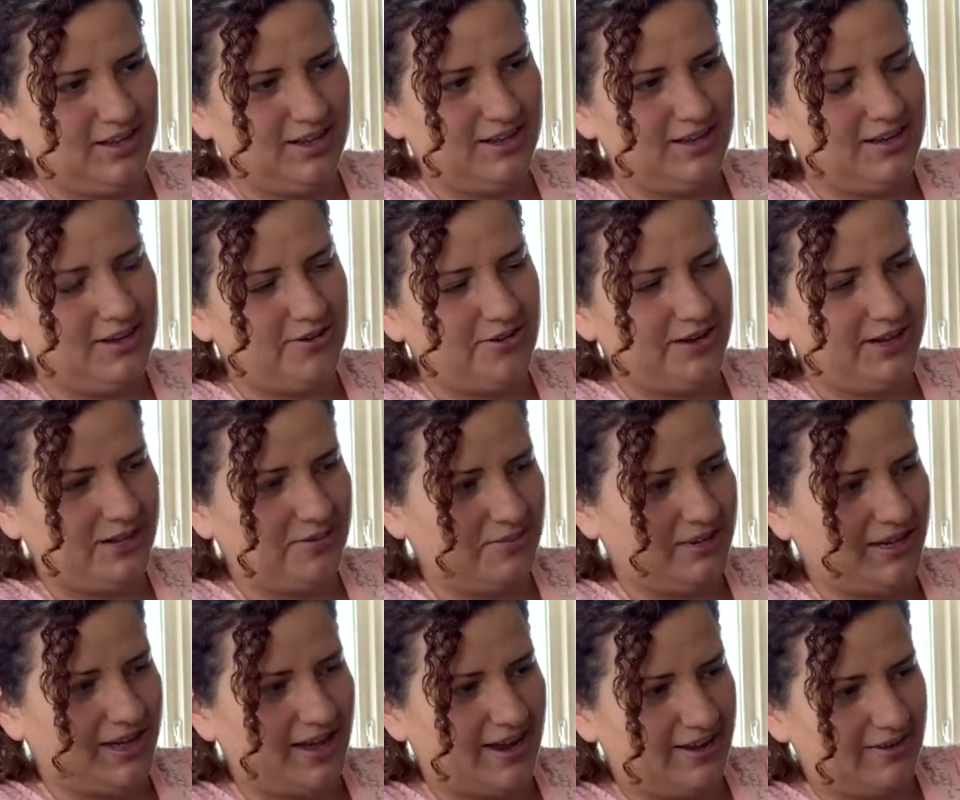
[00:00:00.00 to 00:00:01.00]
it can be
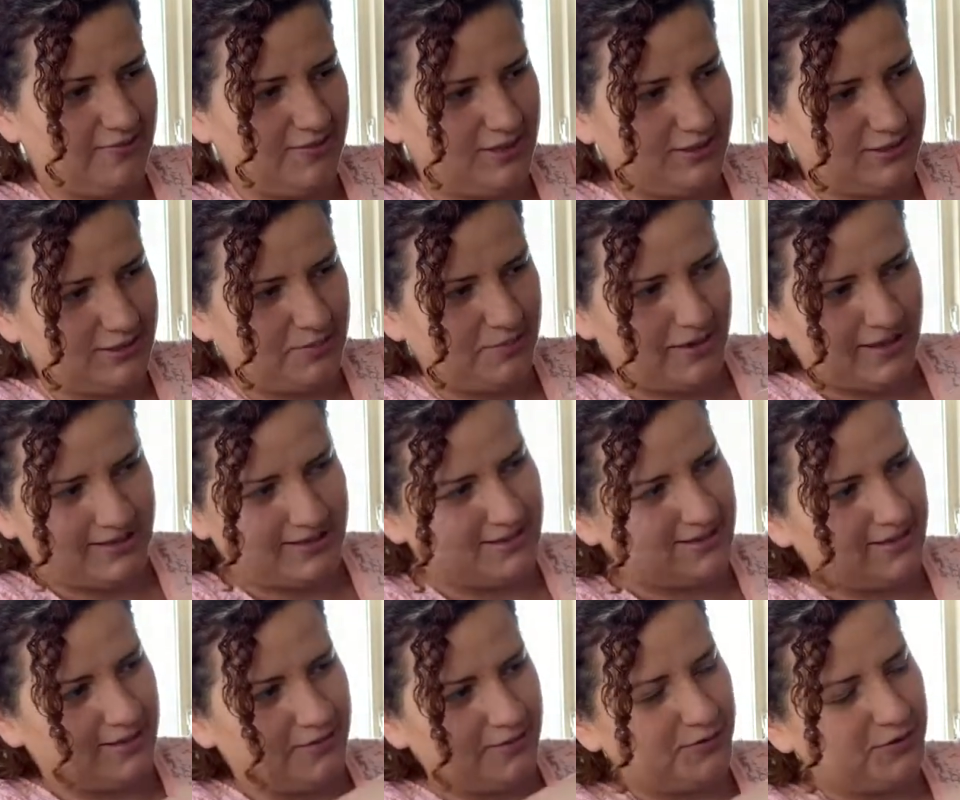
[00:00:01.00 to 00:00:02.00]
kind of
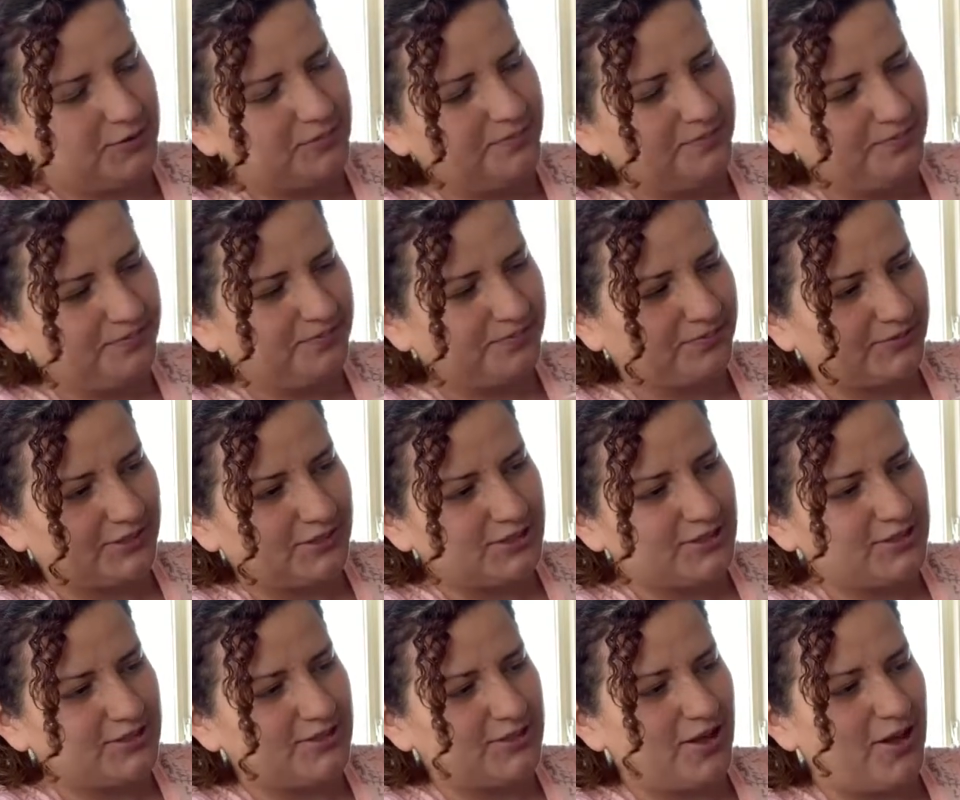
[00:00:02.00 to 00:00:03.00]
expensive.
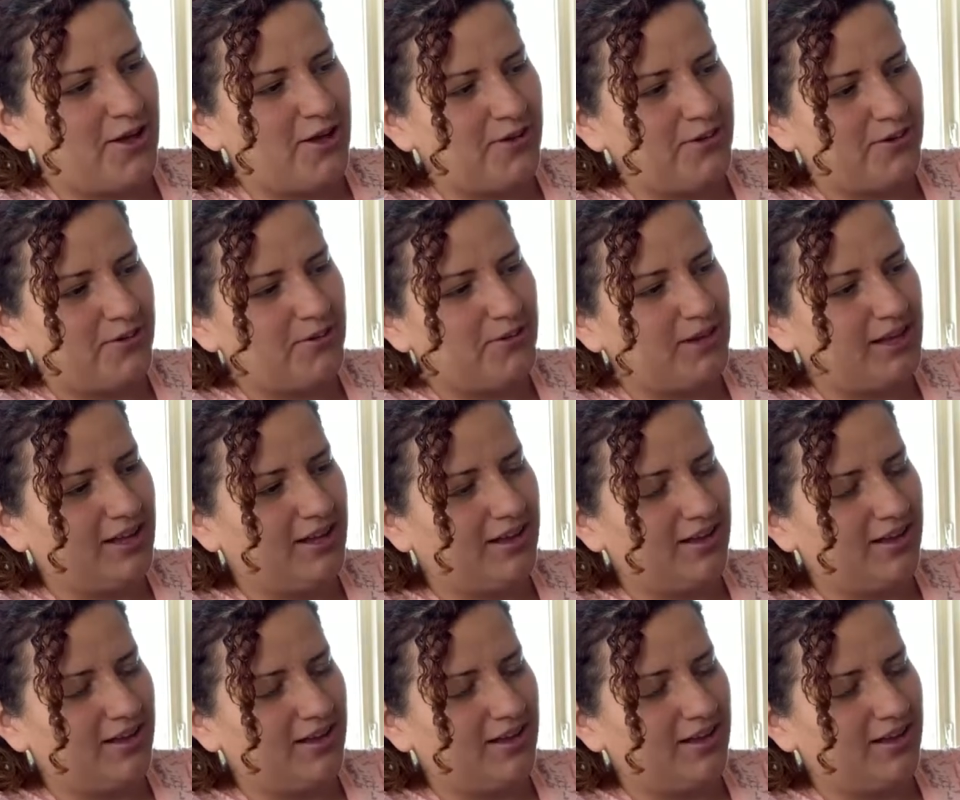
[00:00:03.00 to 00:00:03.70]
So